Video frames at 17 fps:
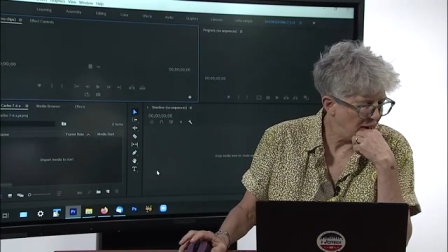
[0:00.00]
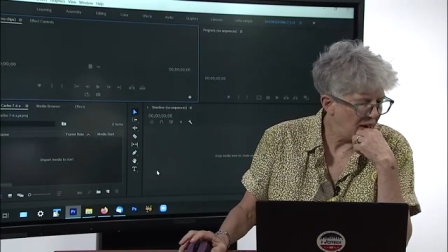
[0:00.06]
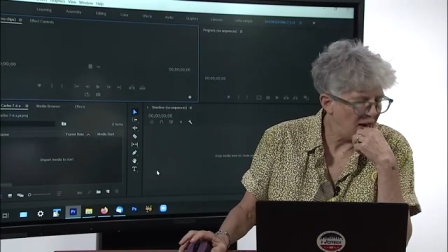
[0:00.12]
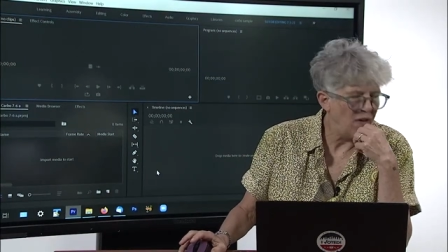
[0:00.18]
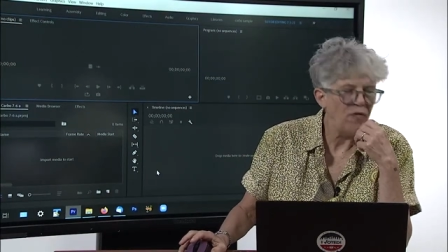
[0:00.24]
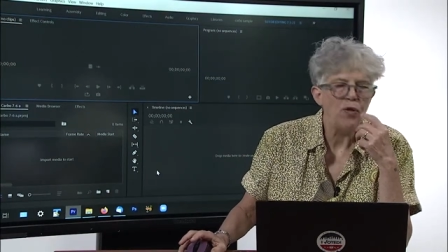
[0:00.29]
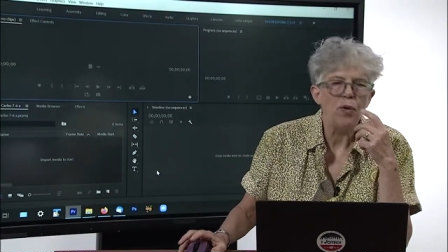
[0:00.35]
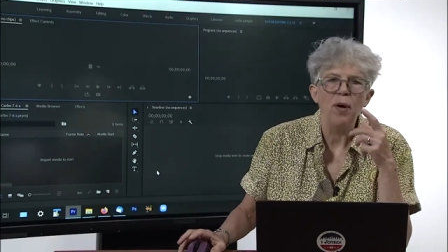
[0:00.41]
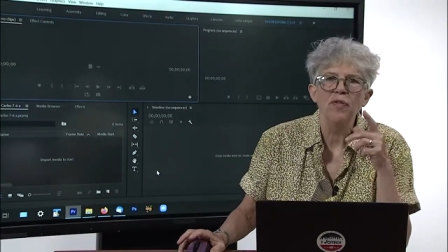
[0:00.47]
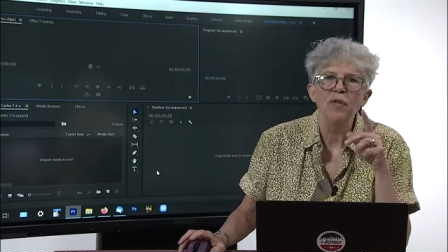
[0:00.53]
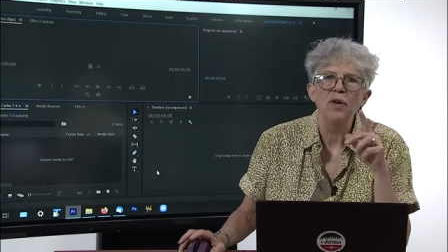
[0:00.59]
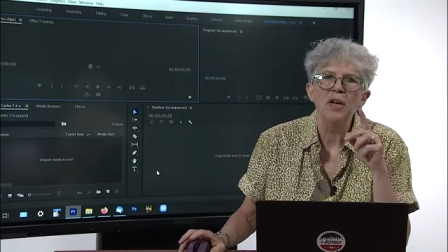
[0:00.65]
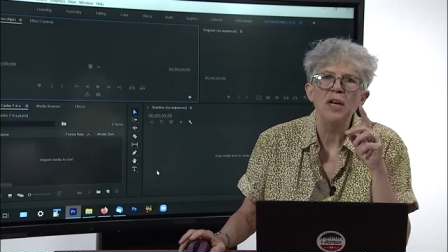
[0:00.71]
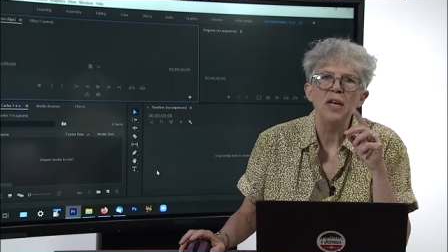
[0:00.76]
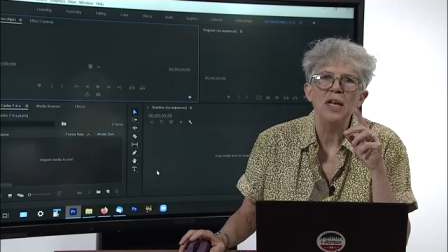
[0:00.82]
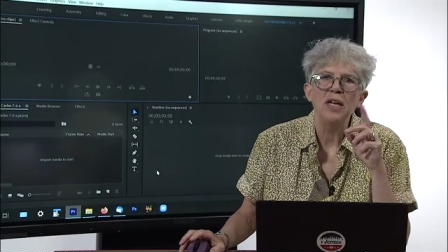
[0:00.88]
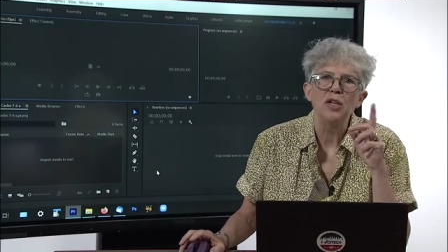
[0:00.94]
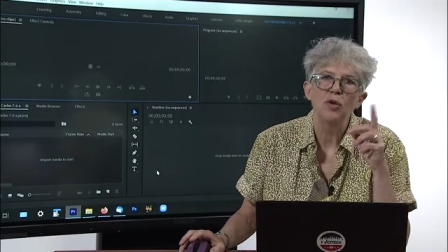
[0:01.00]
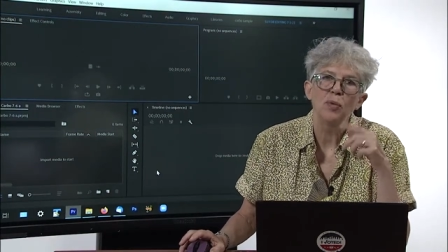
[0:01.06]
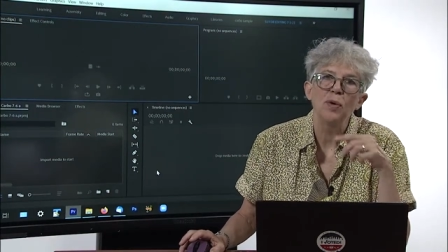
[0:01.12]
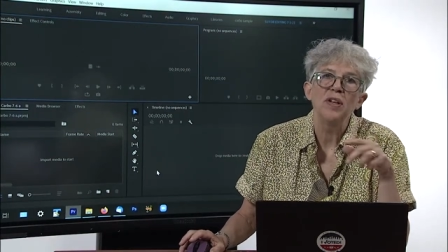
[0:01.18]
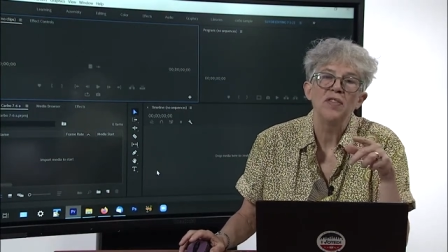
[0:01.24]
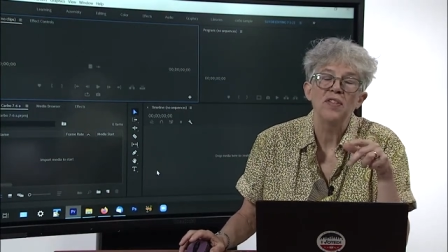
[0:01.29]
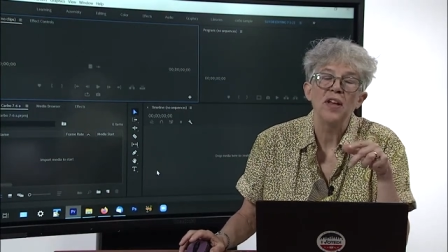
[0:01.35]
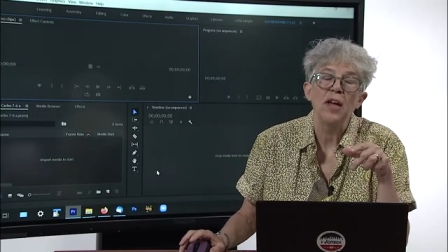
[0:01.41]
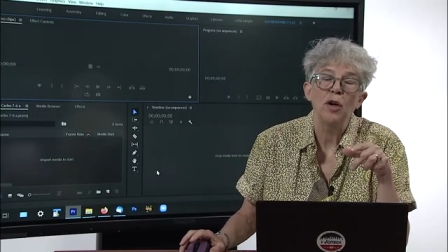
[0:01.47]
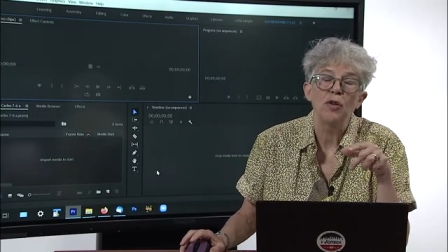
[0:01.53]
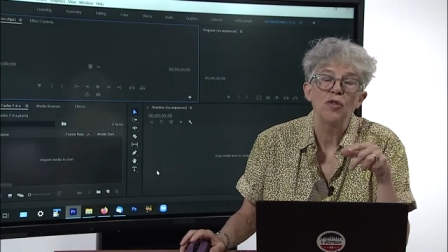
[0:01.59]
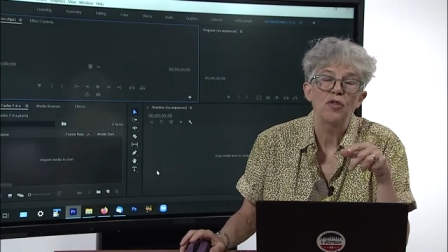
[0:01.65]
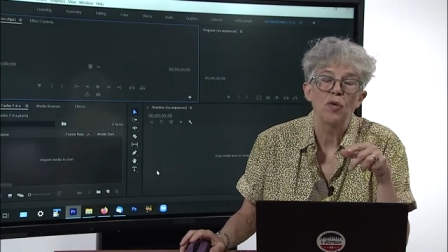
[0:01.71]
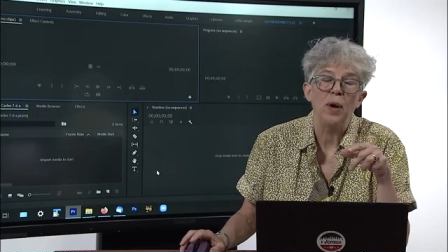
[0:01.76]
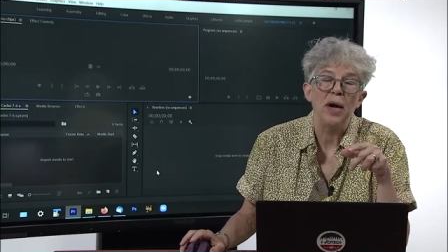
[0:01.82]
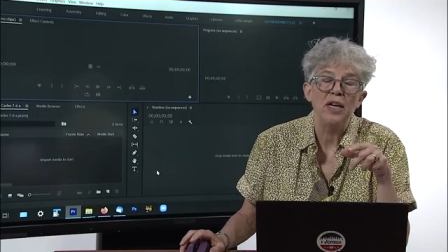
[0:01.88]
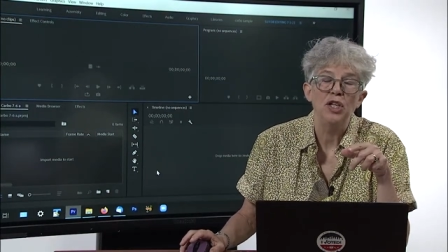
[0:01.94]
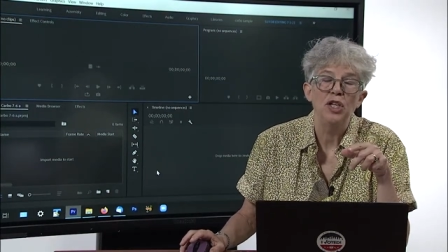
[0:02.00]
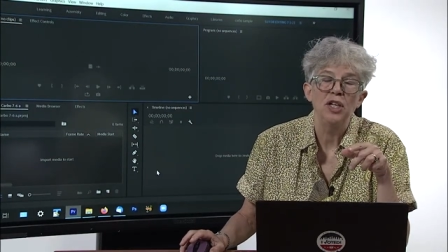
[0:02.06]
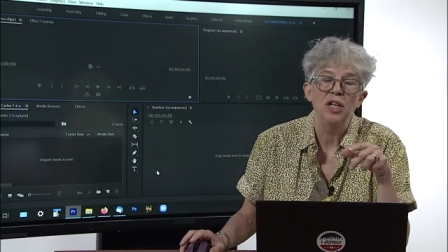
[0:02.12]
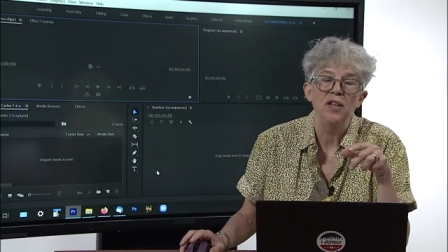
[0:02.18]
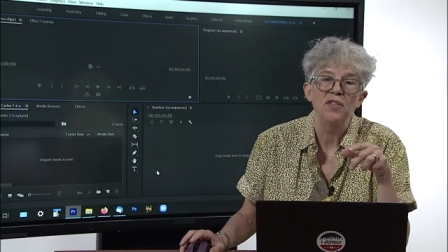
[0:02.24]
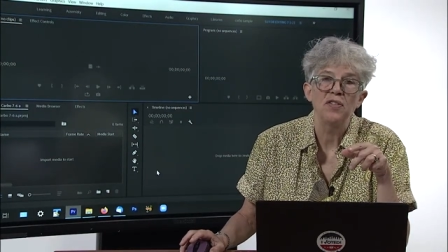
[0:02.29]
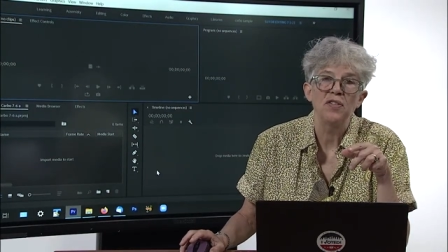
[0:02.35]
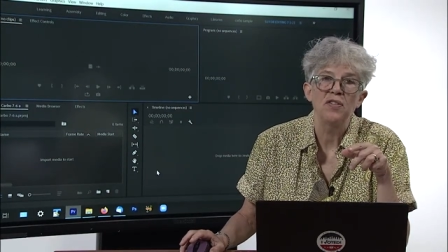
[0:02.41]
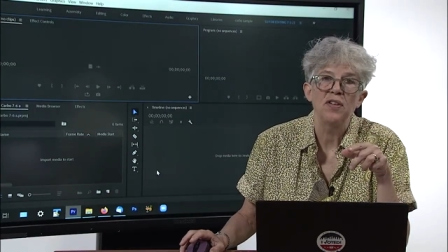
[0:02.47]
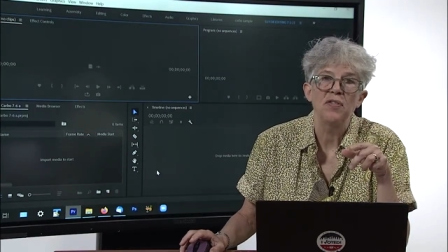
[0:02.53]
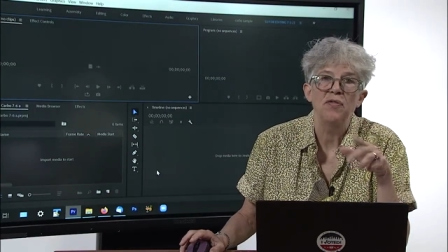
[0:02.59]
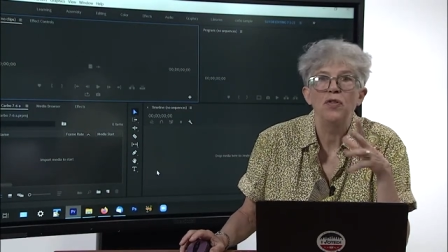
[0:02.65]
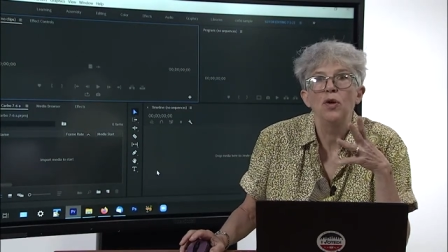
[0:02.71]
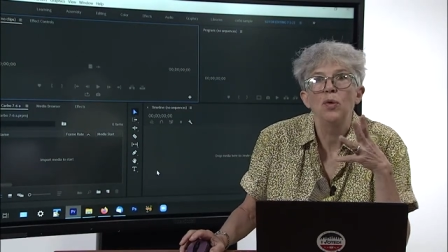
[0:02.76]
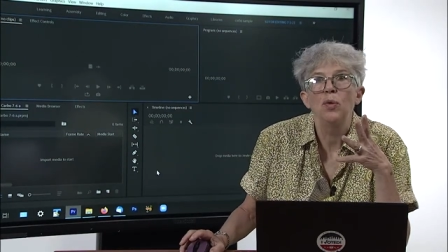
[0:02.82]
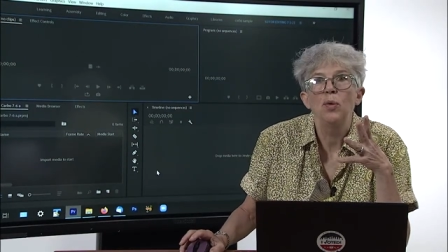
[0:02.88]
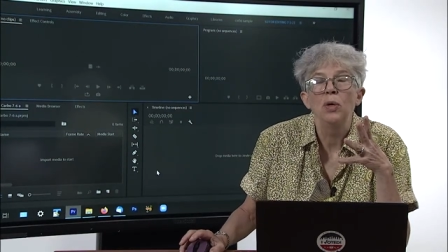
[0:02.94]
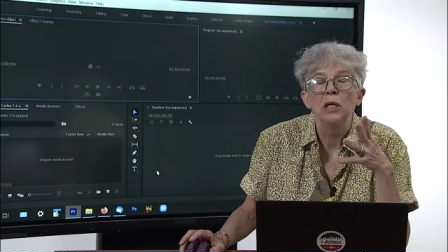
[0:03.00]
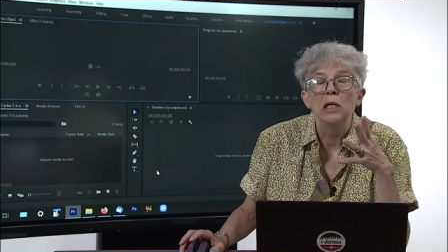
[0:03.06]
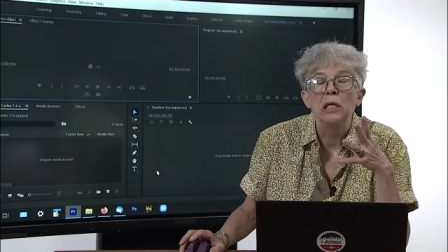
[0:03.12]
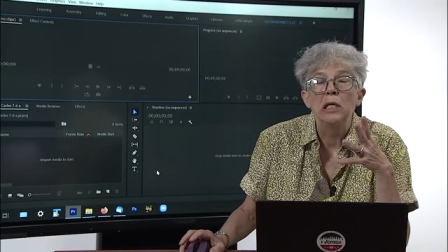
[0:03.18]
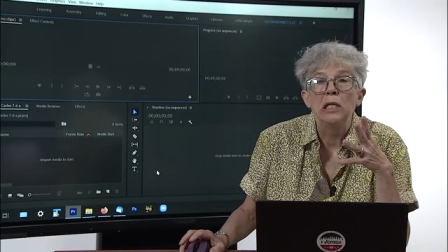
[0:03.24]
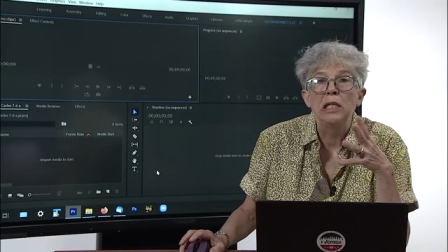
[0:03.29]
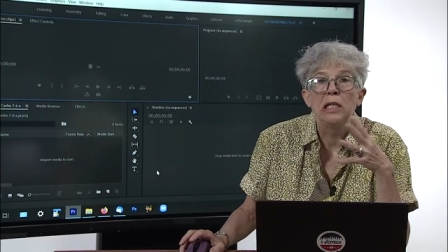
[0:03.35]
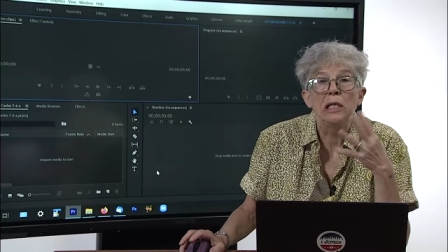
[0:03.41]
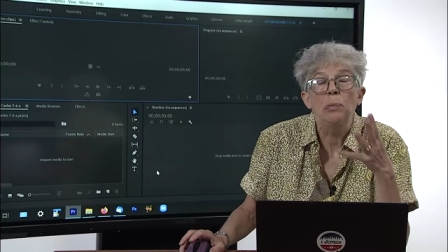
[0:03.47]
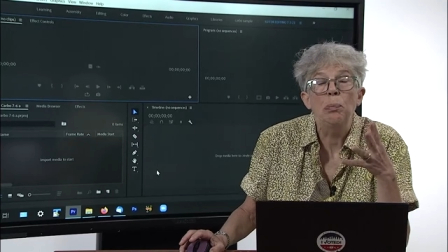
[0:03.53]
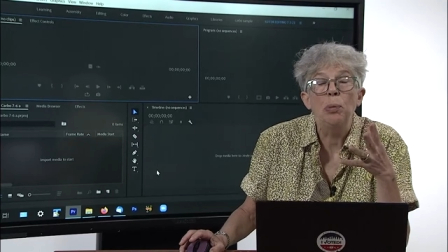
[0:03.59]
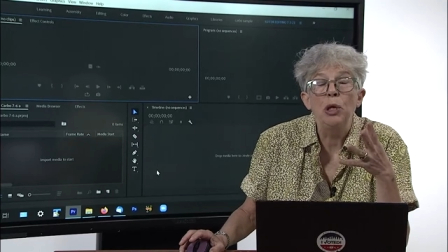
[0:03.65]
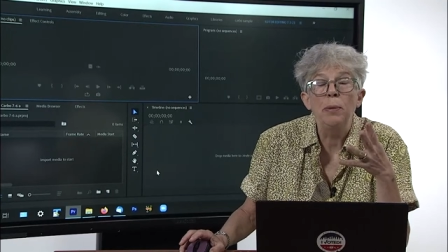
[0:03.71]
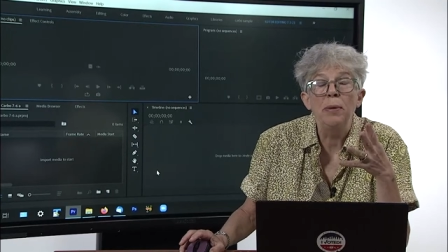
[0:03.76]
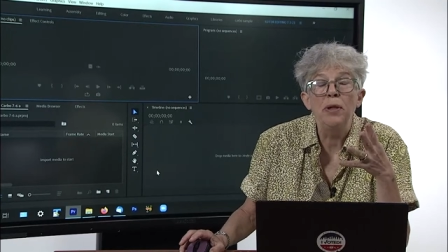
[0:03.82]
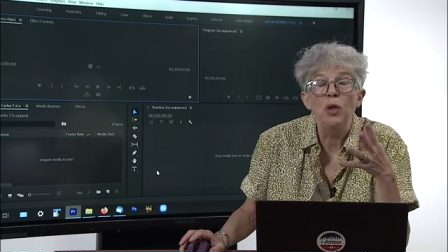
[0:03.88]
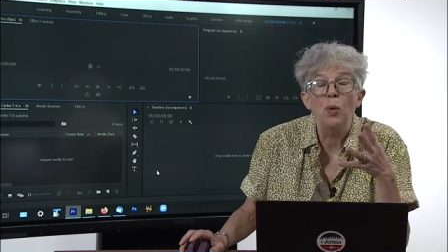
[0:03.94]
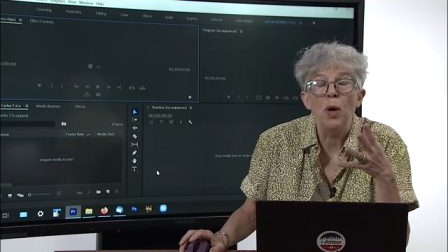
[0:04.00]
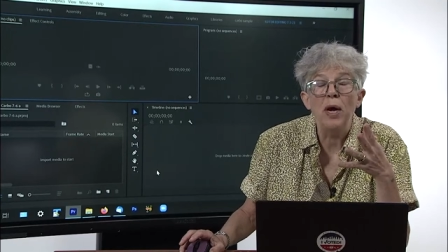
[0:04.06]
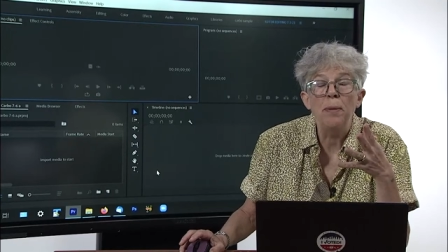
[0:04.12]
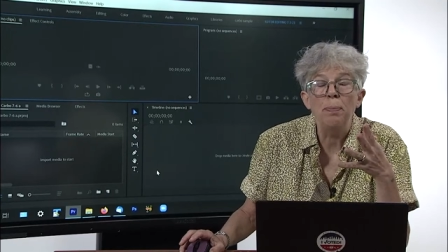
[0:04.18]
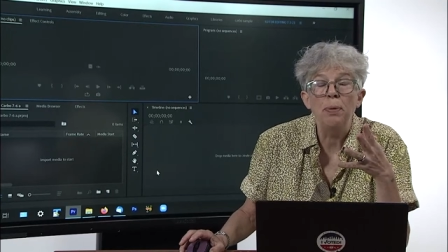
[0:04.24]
if you ever need to reset your scratch disks, if you didn't put them in the right